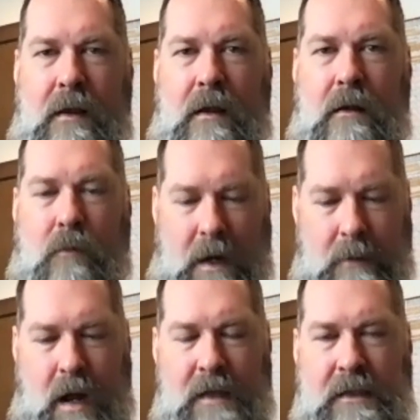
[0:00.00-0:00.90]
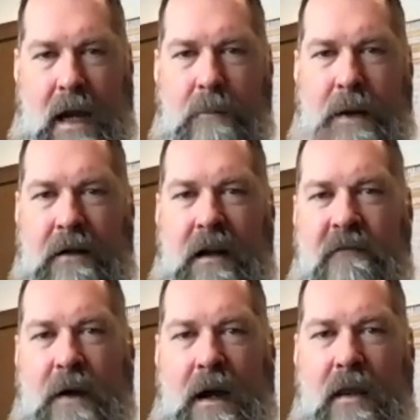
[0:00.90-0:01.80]
white moths got picked
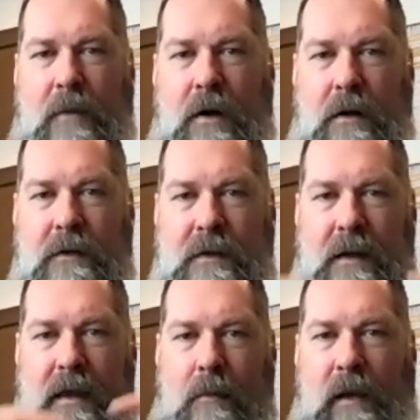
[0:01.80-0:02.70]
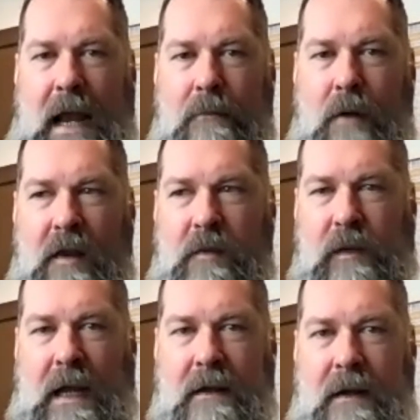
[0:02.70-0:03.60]
off by all the birds and the black moths
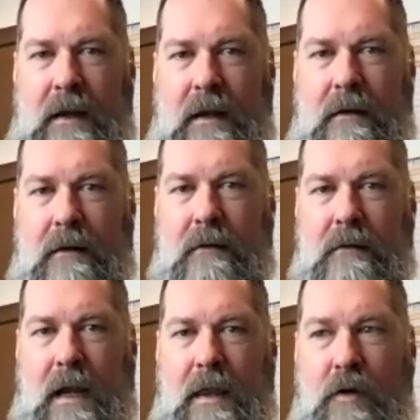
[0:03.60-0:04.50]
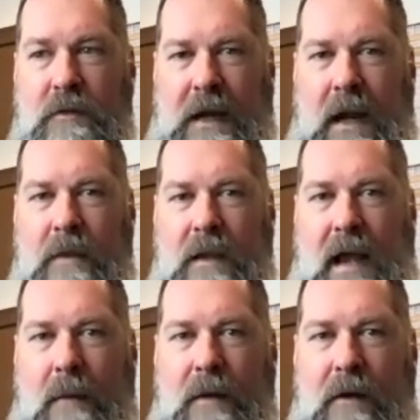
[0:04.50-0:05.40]
blended in, and those became the
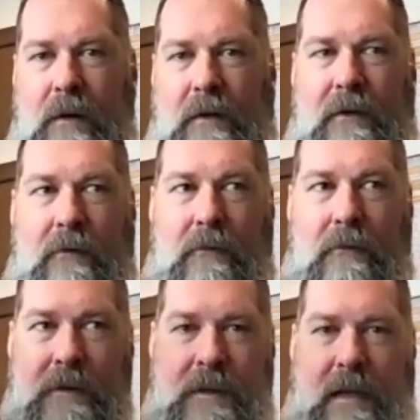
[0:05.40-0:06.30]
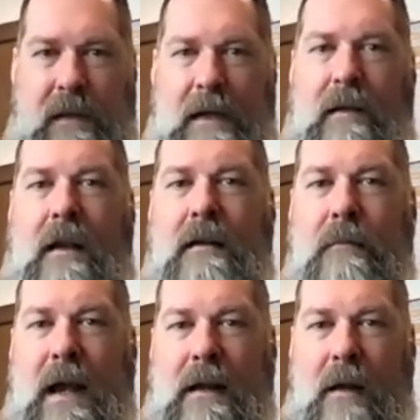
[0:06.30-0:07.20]
dominant ones. Once they cleaned London
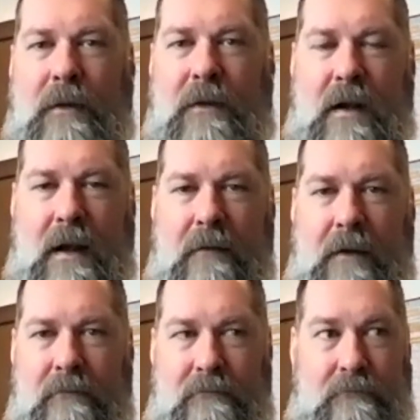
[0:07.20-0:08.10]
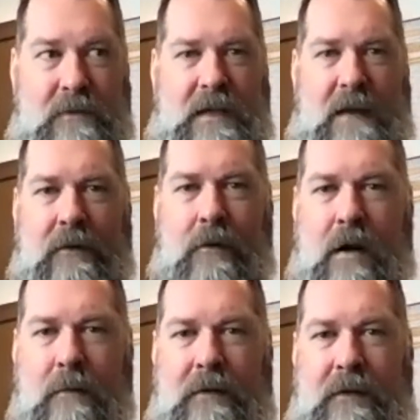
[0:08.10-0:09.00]
back up and started having safety
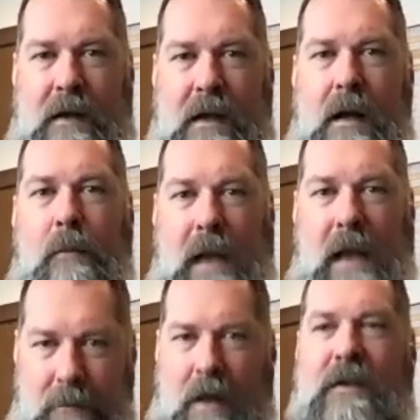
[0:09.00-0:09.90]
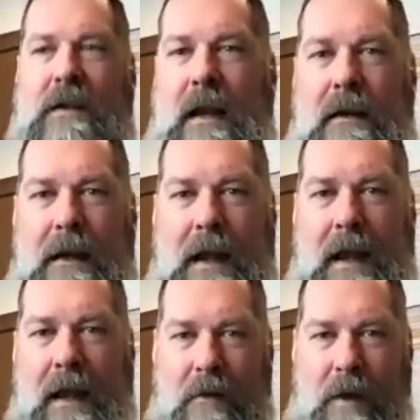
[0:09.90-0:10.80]
requirements, black moths got eaten again
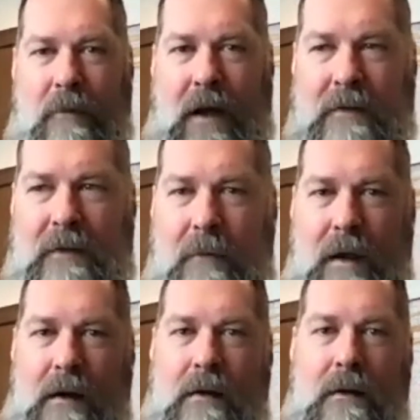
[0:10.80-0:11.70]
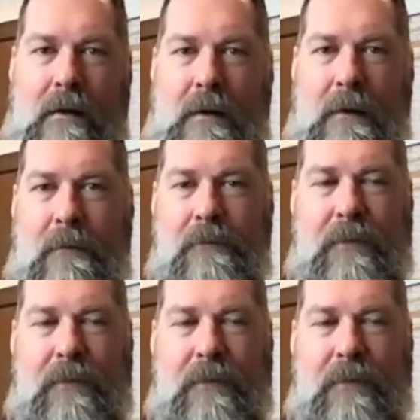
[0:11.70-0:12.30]
and the white moths came back. Those